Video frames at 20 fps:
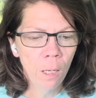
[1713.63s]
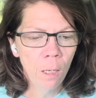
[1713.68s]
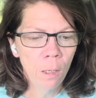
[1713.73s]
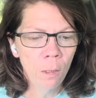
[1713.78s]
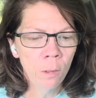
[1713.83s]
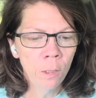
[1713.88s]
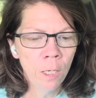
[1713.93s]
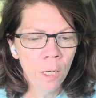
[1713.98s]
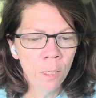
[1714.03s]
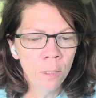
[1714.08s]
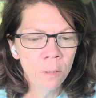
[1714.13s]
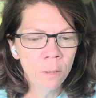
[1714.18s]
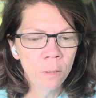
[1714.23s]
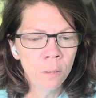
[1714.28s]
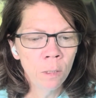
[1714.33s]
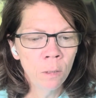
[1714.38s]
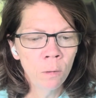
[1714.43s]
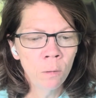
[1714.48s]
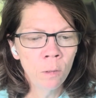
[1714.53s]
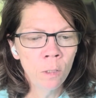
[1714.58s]
Okay,
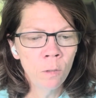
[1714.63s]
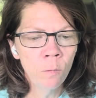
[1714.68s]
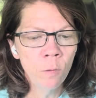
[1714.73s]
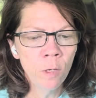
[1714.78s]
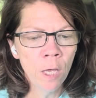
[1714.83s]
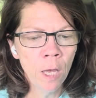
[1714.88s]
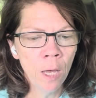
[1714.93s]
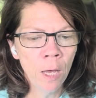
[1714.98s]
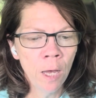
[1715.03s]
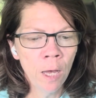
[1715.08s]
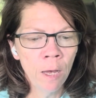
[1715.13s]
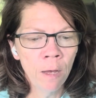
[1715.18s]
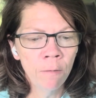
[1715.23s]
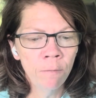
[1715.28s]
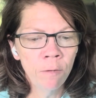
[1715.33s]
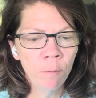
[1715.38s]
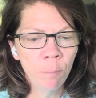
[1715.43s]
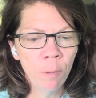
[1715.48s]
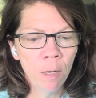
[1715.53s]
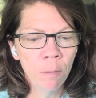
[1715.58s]
so then we have
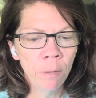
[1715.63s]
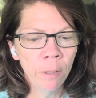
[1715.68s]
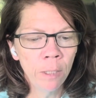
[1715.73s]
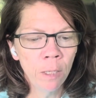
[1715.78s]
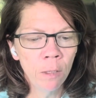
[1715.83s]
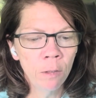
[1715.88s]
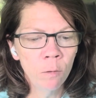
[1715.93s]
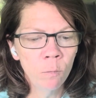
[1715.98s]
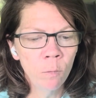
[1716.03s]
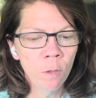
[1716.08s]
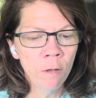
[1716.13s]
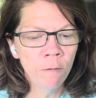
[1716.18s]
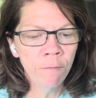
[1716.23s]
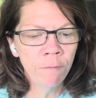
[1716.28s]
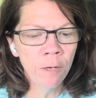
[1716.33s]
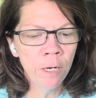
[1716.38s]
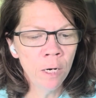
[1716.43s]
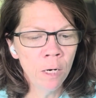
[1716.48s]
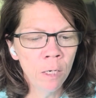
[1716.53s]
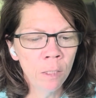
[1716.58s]
the public health and
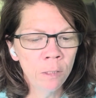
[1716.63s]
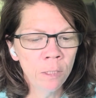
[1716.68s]
welfare,